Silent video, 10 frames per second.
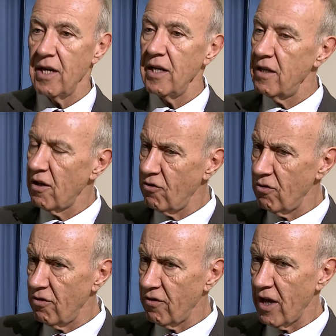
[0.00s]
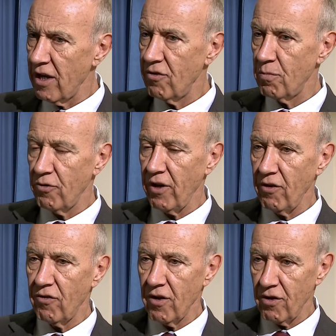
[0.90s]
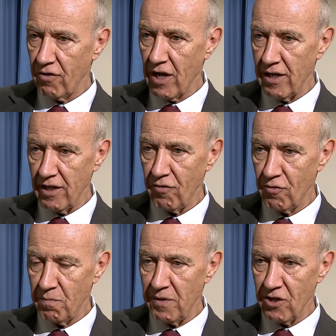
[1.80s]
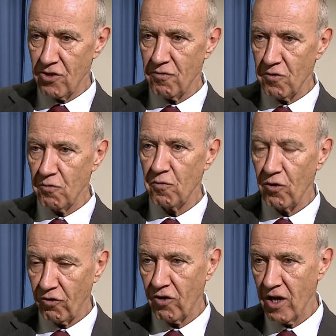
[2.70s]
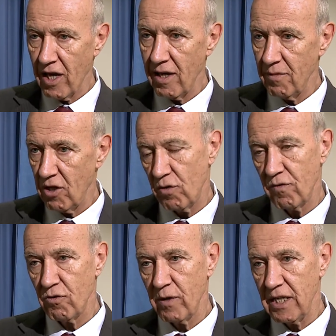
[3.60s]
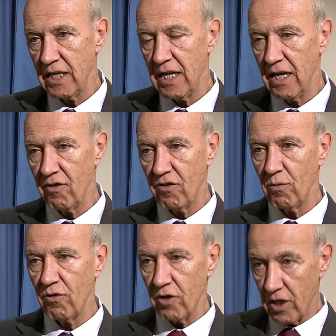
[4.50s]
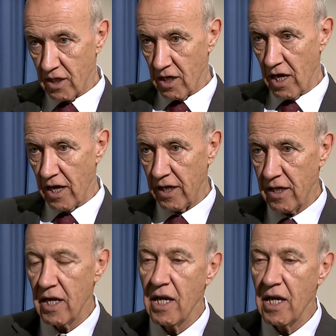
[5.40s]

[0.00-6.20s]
Industrial designs presents a slightly different picture. For the first time in over 20 years, there was a decline,